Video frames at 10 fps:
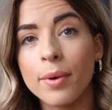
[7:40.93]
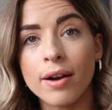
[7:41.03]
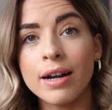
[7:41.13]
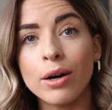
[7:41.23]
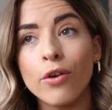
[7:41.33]

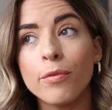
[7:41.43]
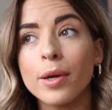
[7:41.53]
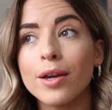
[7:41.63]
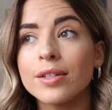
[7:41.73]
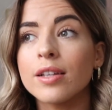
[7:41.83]
wear out of
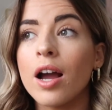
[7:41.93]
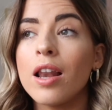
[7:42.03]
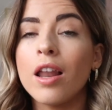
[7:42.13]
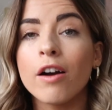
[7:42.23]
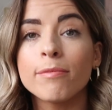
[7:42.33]
because
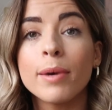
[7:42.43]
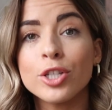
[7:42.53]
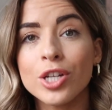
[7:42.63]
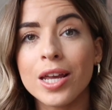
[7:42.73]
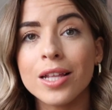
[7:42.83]
I love my
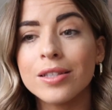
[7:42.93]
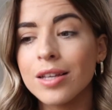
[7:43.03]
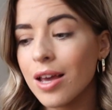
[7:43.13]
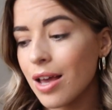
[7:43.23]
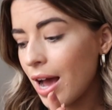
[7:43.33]
jeans.